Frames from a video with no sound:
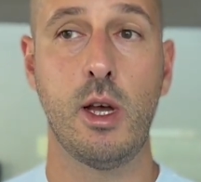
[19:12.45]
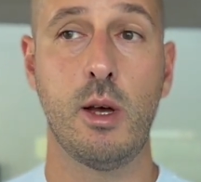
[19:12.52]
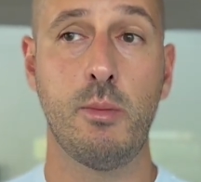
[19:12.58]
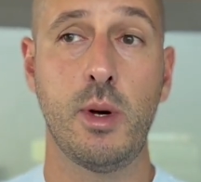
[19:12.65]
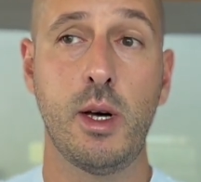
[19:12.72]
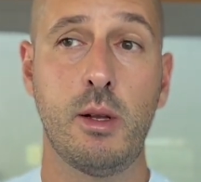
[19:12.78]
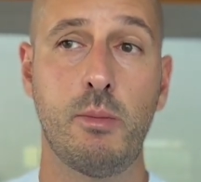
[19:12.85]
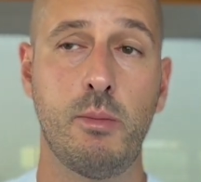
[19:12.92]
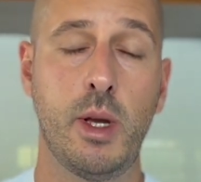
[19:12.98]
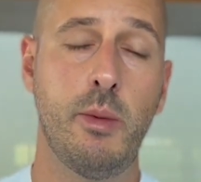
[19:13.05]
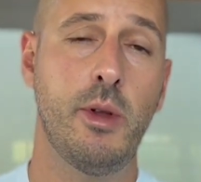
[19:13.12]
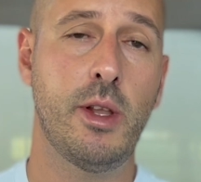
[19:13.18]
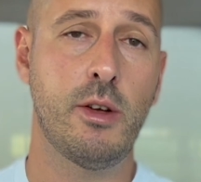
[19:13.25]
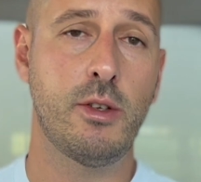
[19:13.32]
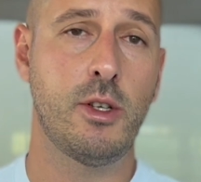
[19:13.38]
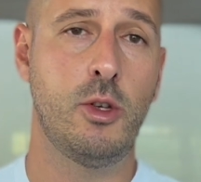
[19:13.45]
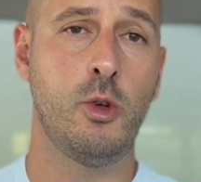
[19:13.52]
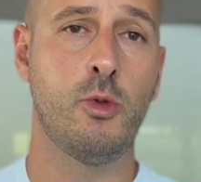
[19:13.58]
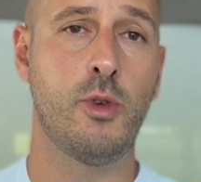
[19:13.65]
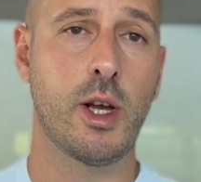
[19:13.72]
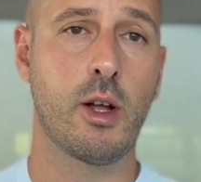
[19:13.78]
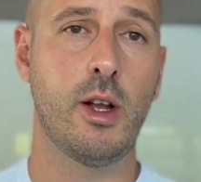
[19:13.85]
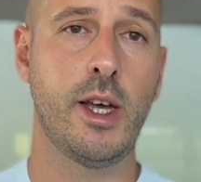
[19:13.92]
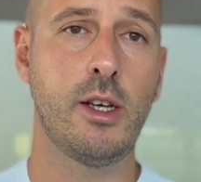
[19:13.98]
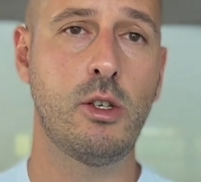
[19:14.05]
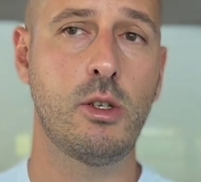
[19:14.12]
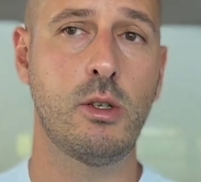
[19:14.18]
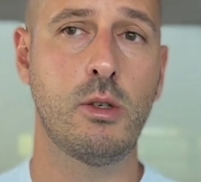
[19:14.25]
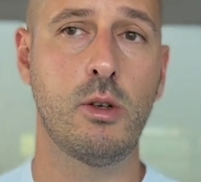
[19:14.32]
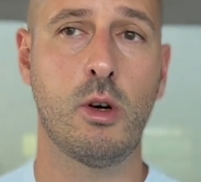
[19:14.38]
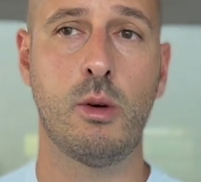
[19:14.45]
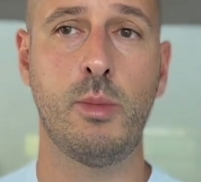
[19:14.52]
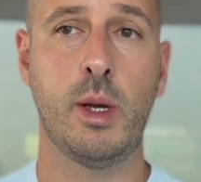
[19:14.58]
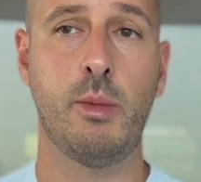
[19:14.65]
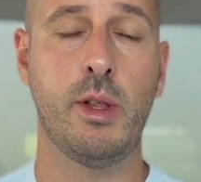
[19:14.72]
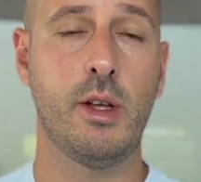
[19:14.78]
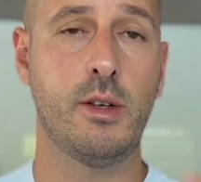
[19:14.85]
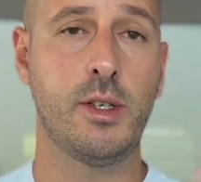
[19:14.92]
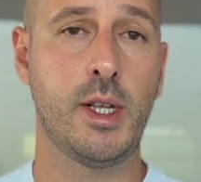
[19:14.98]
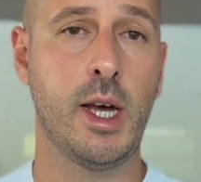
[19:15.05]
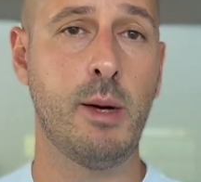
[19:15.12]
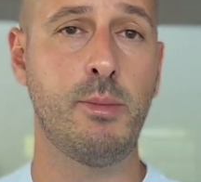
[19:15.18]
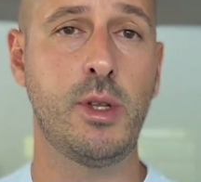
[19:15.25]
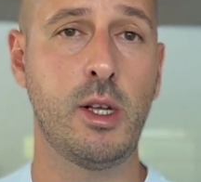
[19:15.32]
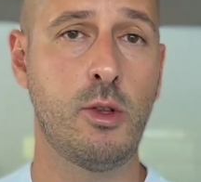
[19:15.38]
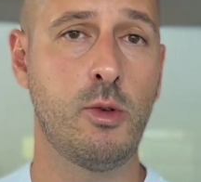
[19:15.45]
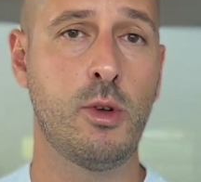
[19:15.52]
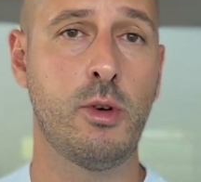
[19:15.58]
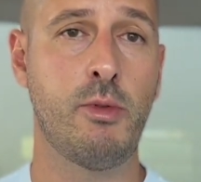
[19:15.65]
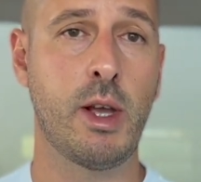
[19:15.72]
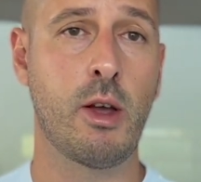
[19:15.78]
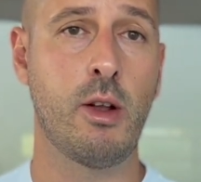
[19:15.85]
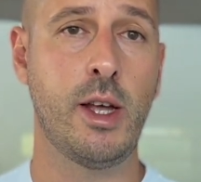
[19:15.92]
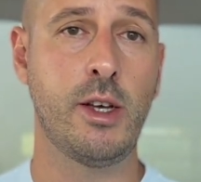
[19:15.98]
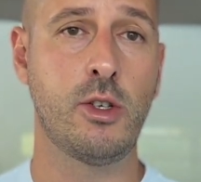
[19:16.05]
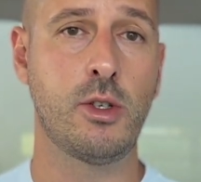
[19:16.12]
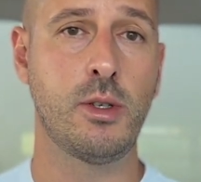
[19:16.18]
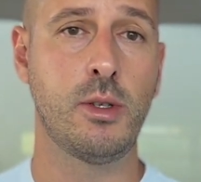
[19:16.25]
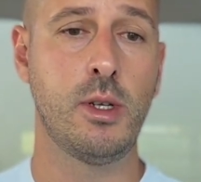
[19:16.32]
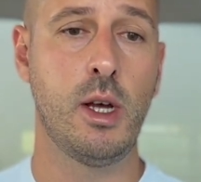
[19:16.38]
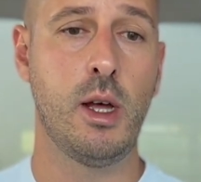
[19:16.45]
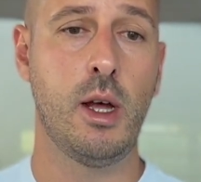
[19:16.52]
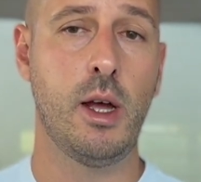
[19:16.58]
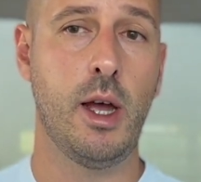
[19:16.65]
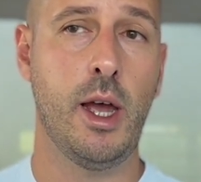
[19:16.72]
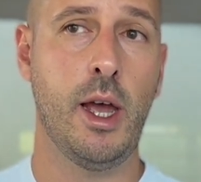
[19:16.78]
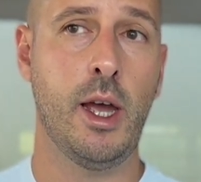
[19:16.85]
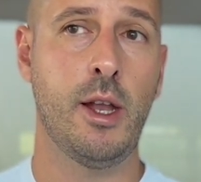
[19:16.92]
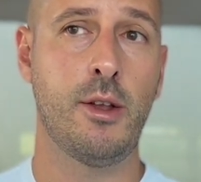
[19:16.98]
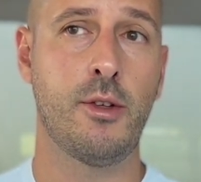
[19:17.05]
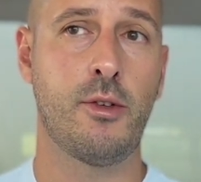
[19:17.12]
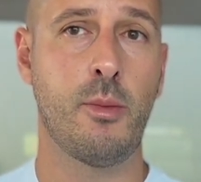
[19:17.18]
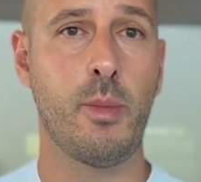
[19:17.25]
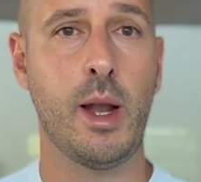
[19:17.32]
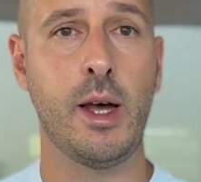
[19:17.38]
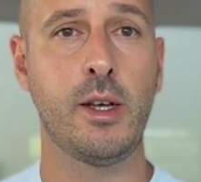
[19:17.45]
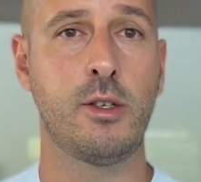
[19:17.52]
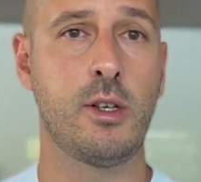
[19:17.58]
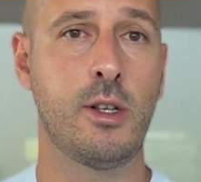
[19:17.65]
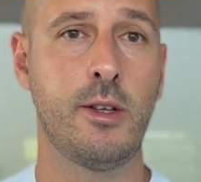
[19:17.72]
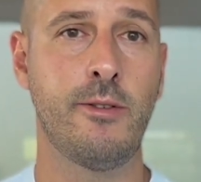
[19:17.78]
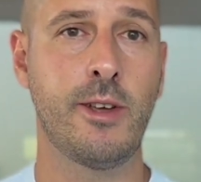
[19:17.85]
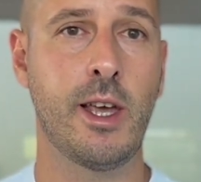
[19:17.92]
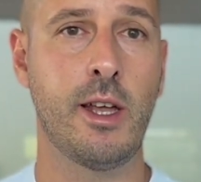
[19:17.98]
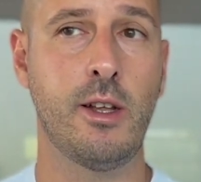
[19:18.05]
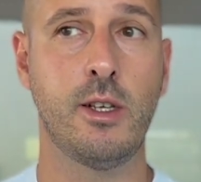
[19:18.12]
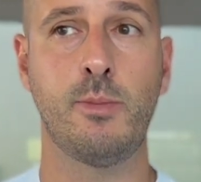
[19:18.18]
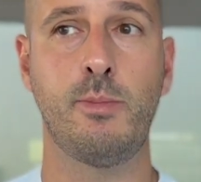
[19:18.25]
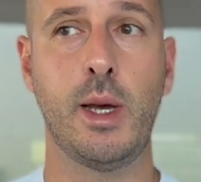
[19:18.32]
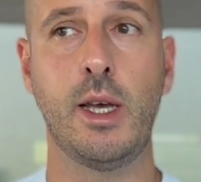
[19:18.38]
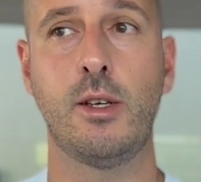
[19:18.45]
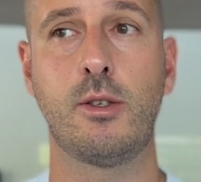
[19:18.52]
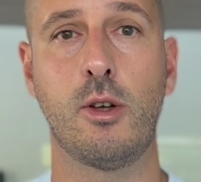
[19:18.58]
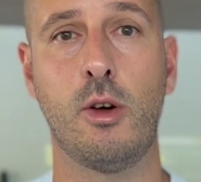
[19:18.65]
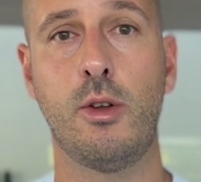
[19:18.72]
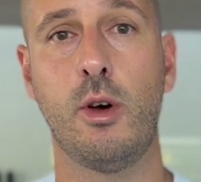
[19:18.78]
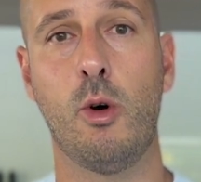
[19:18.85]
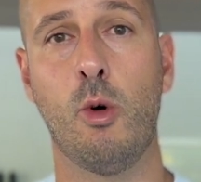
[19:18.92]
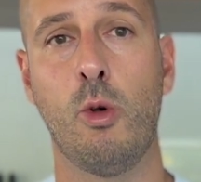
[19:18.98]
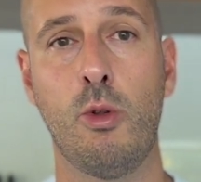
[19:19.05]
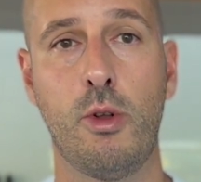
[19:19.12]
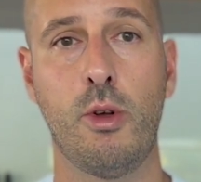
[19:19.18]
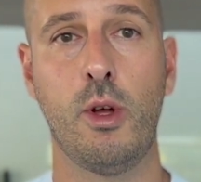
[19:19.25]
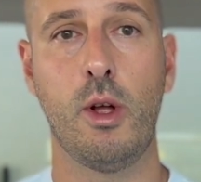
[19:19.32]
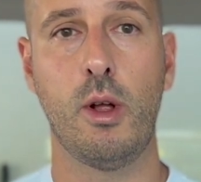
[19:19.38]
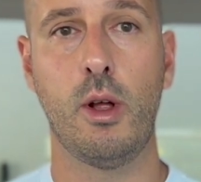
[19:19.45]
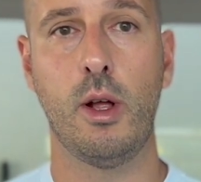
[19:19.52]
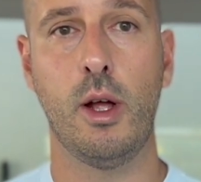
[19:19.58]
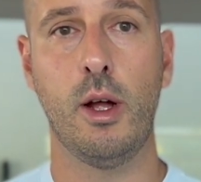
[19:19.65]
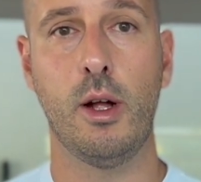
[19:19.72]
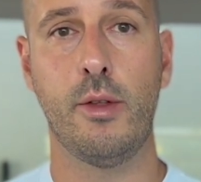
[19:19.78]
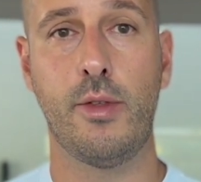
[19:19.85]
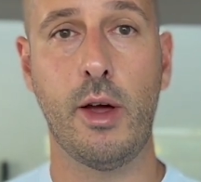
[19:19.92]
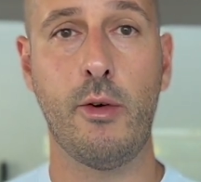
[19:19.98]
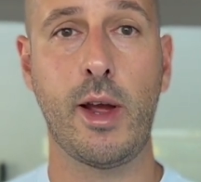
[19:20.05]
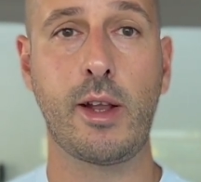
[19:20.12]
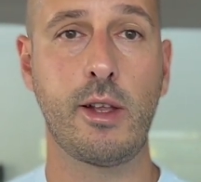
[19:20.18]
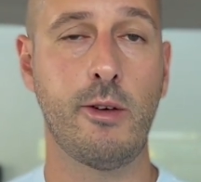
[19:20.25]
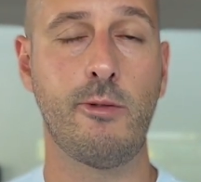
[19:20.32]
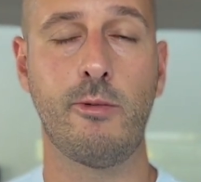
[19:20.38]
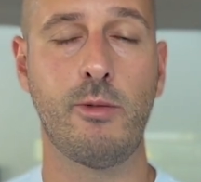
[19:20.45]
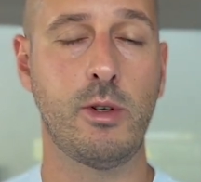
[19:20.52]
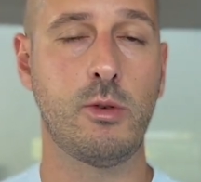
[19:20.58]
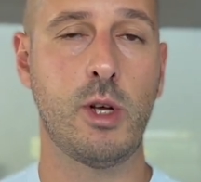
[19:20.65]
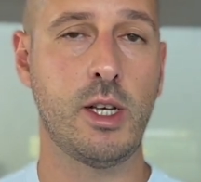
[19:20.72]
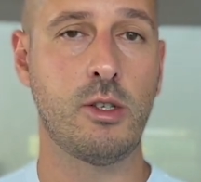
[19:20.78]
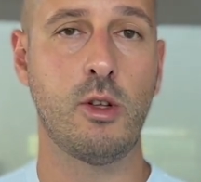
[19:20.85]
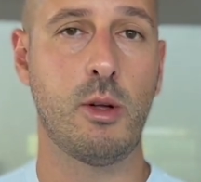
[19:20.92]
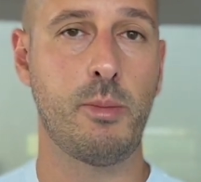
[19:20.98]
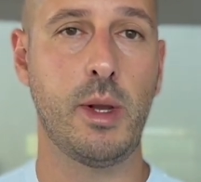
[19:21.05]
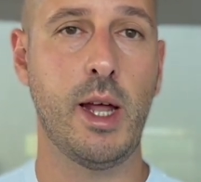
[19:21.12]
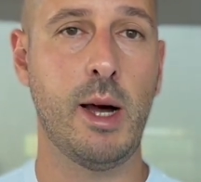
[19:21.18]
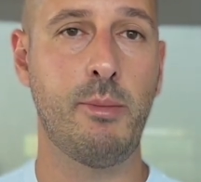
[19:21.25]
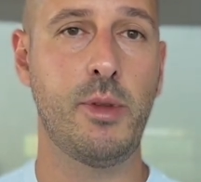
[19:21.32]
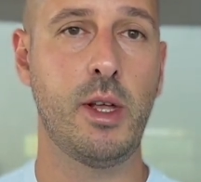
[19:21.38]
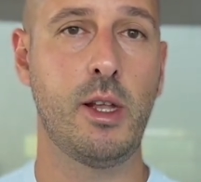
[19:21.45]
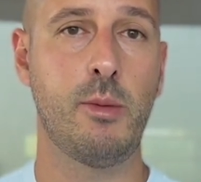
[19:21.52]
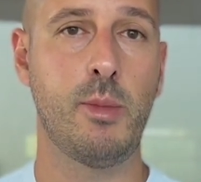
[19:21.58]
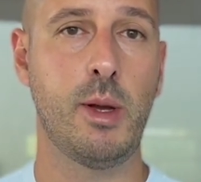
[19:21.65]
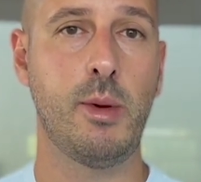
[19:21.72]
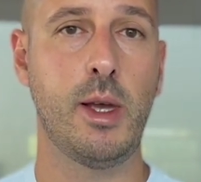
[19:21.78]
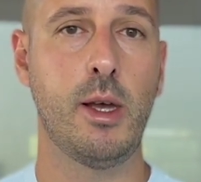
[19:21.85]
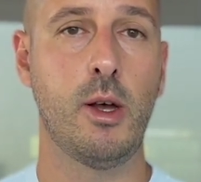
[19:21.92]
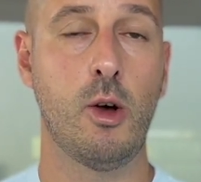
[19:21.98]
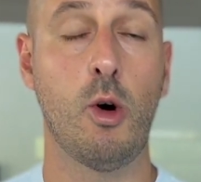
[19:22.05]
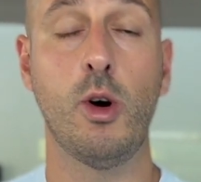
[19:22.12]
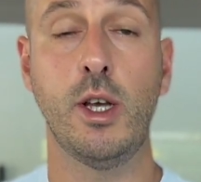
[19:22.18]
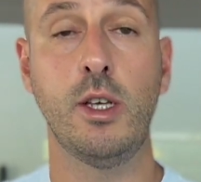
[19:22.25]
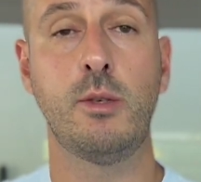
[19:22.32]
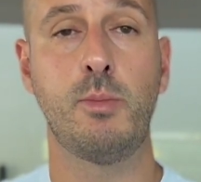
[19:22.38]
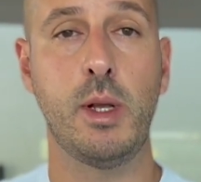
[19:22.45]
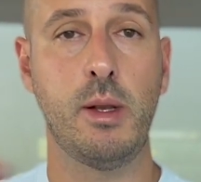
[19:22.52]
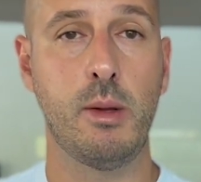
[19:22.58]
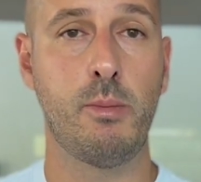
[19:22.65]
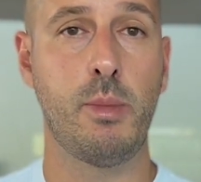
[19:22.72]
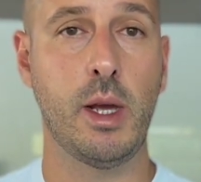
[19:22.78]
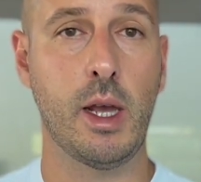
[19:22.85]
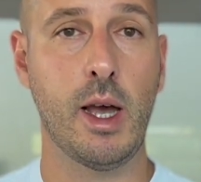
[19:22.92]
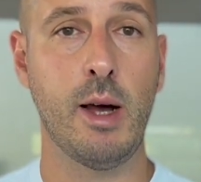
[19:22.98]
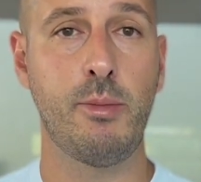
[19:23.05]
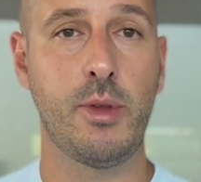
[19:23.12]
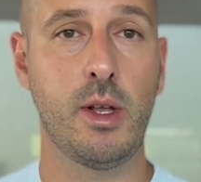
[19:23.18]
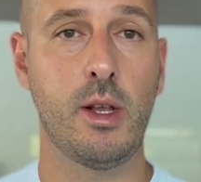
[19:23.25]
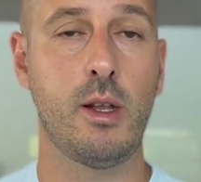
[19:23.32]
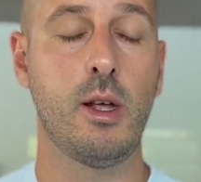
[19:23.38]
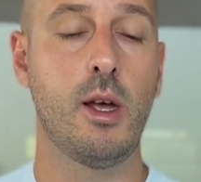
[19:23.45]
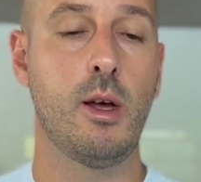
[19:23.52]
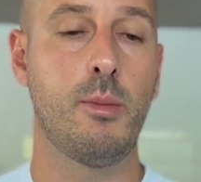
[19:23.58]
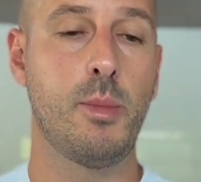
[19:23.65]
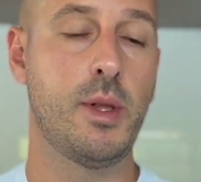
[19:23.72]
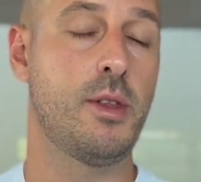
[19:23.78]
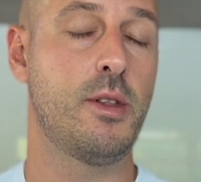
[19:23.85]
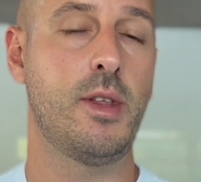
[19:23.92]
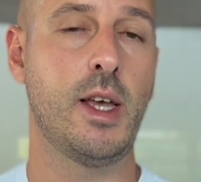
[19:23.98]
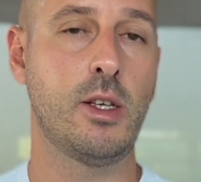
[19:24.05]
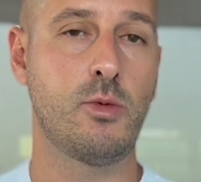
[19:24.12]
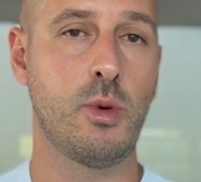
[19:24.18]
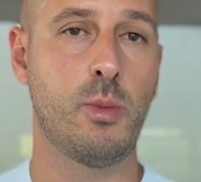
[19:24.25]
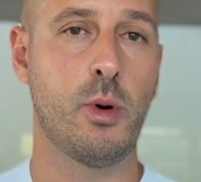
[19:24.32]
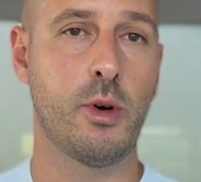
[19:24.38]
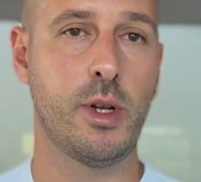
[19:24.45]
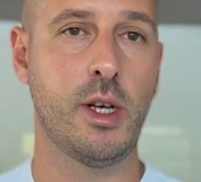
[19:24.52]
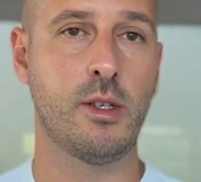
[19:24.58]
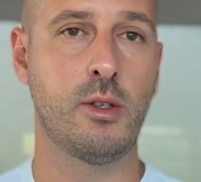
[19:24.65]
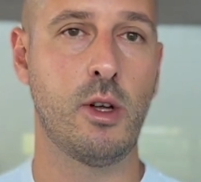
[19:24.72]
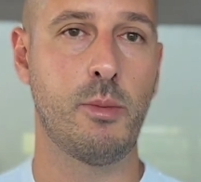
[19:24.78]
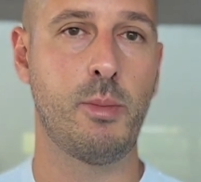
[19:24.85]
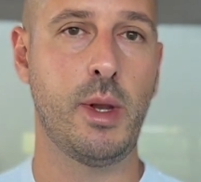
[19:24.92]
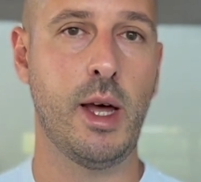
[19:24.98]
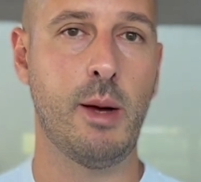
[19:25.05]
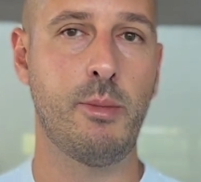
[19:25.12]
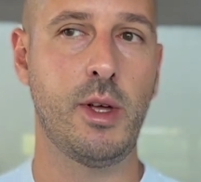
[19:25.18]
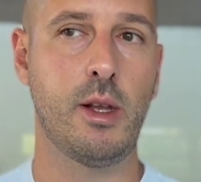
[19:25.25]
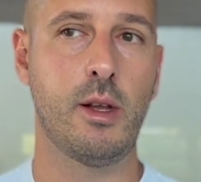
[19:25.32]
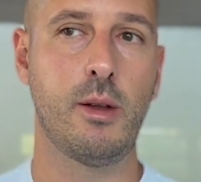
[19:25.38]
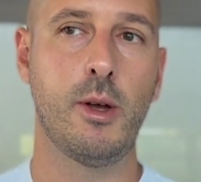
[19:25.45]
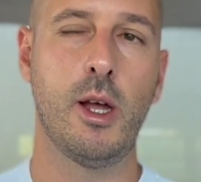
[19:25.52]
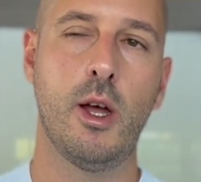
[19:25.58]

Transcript: But maybe there is a new regulation, or maybe there is an update to the regulation, and the supplier certificate is based on the old directive, which has not been updated maybe, or is being updated, but the test report has not been updated.